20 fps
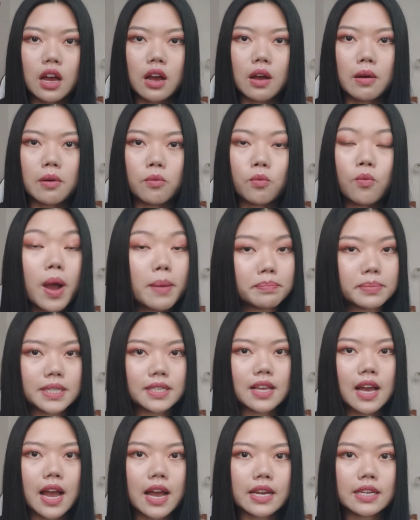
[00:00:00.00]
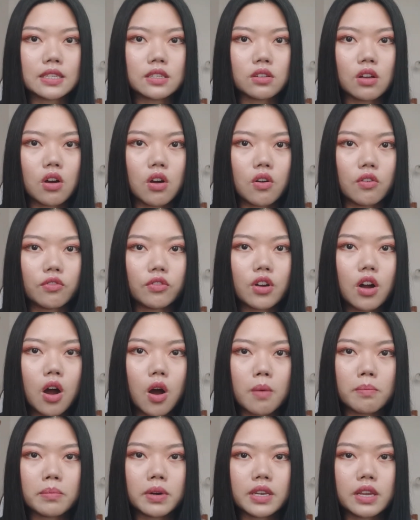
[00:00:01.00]
uh, websites of
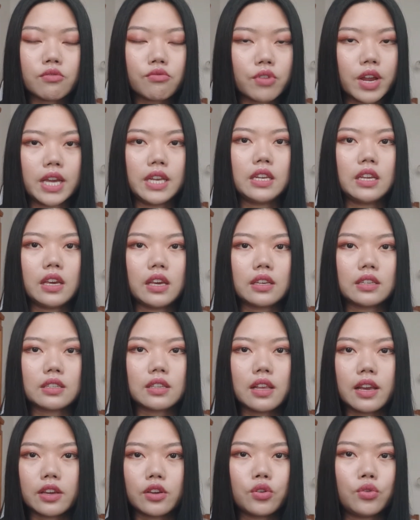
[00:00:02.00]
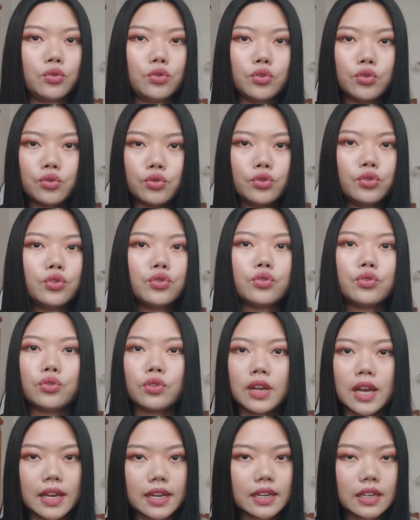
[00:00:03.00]
company ratings like
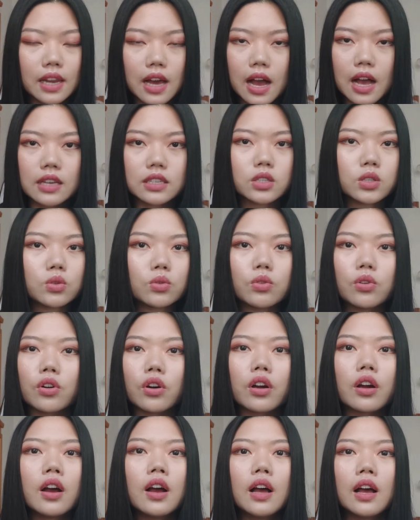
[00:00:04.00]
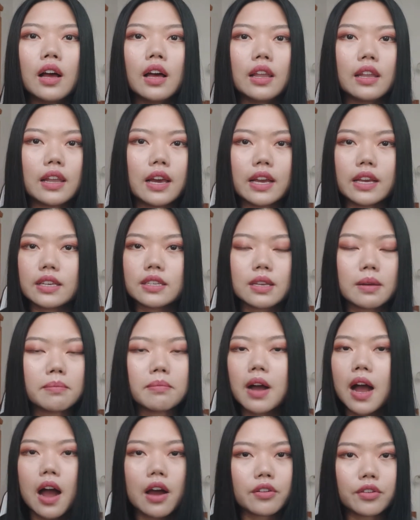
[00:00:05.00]
Kununu, like Glassdoor, like
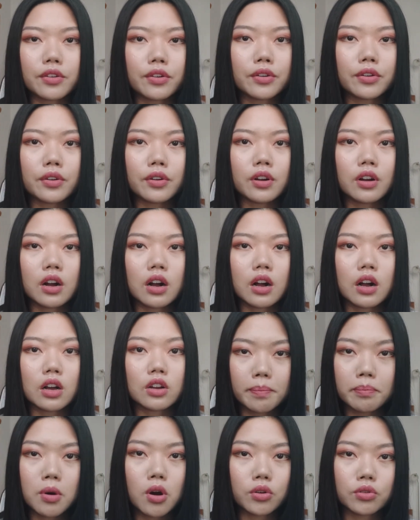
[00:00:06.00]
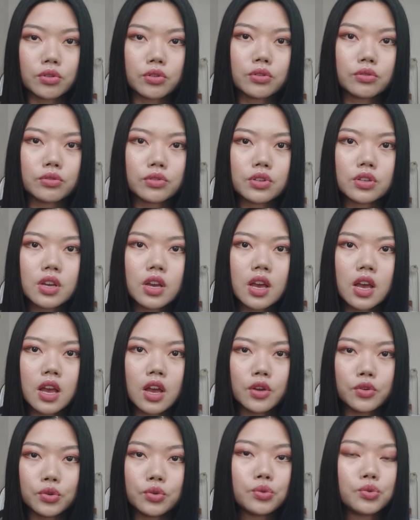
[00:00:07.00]
some other uh, job portals,
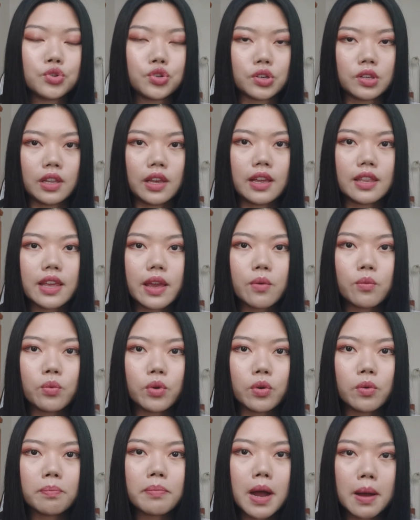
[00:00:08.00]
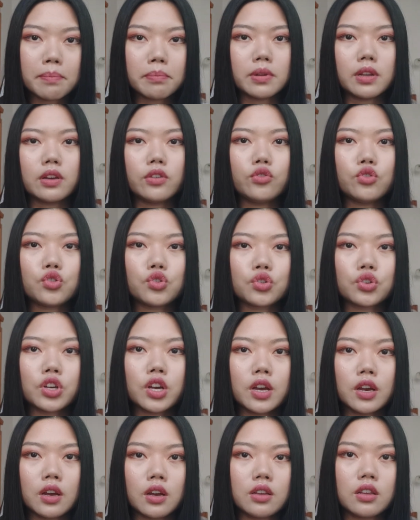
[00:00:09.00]
usually they will
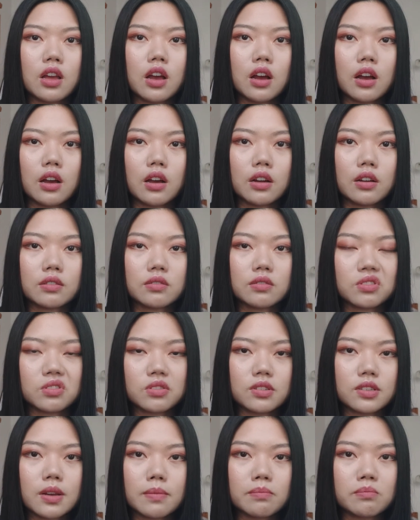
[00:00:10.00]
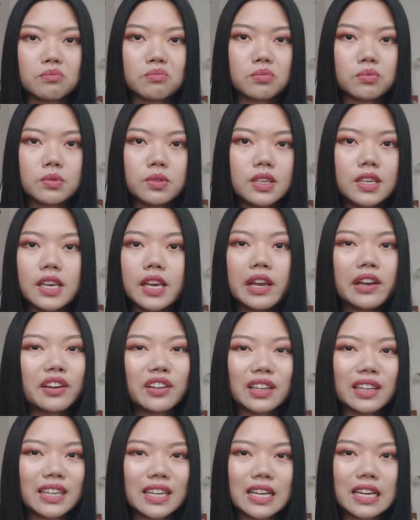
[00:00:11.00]
publish uh, some
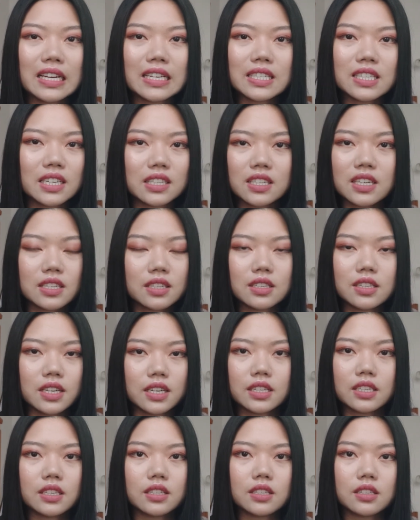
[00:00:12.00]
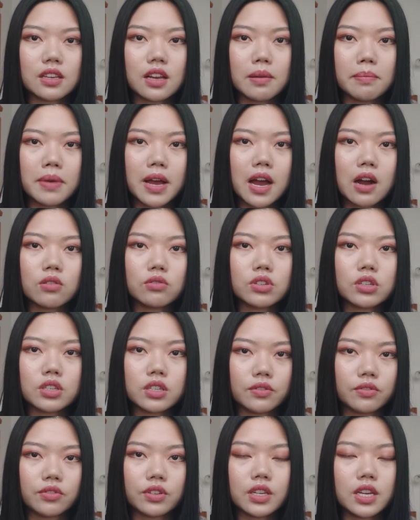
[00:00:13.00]
yearly statistics about
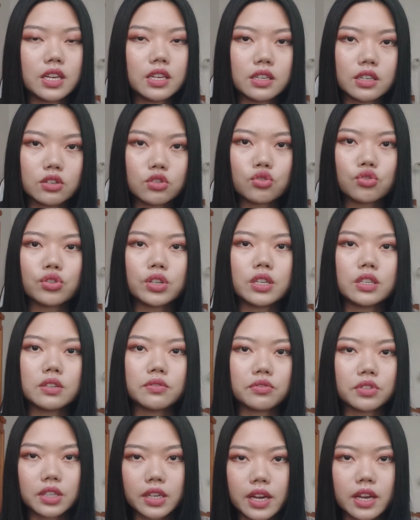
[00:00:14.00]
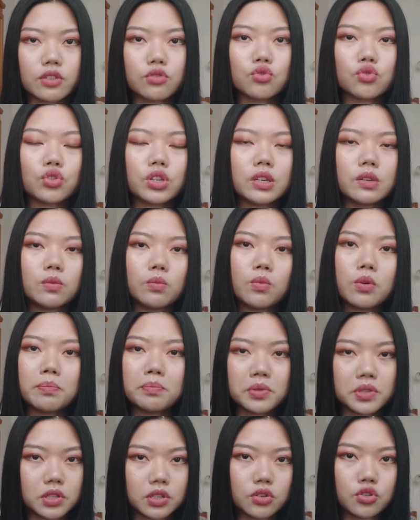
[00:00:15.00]
different industry in different country and
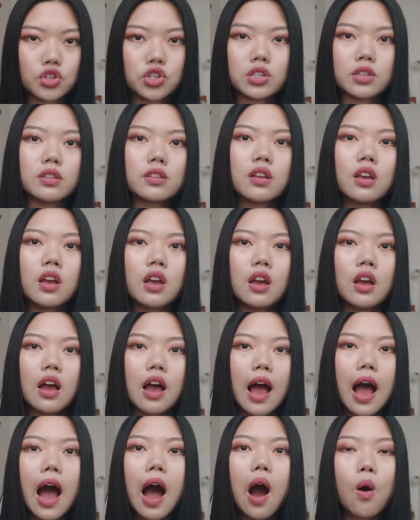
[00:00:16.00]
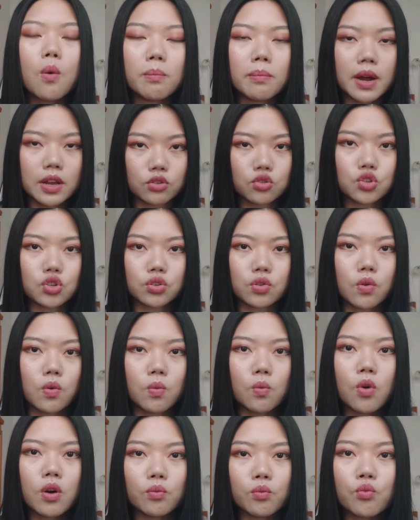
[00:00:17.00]
what position, how much or
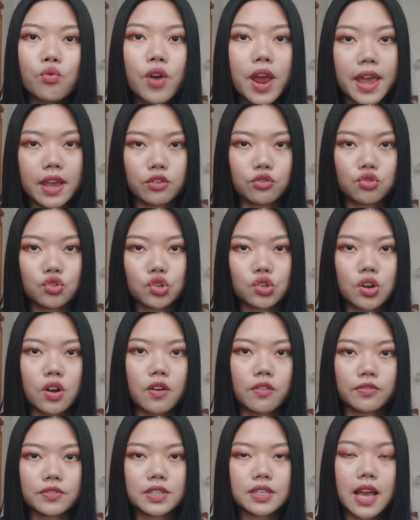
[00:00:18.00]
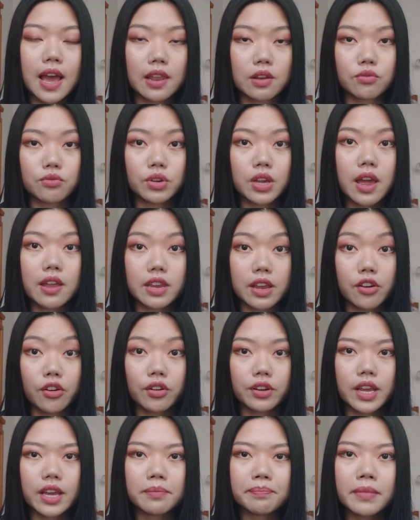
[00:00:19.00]
what range of salary are they
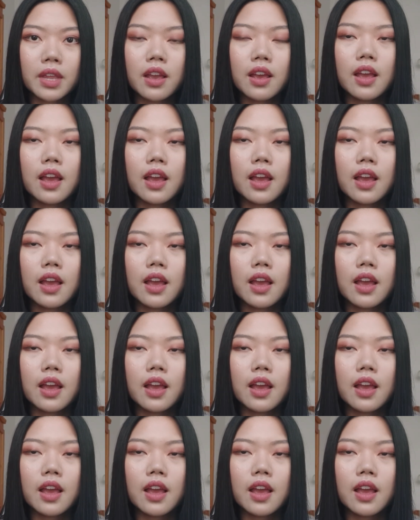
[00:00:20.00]
earning.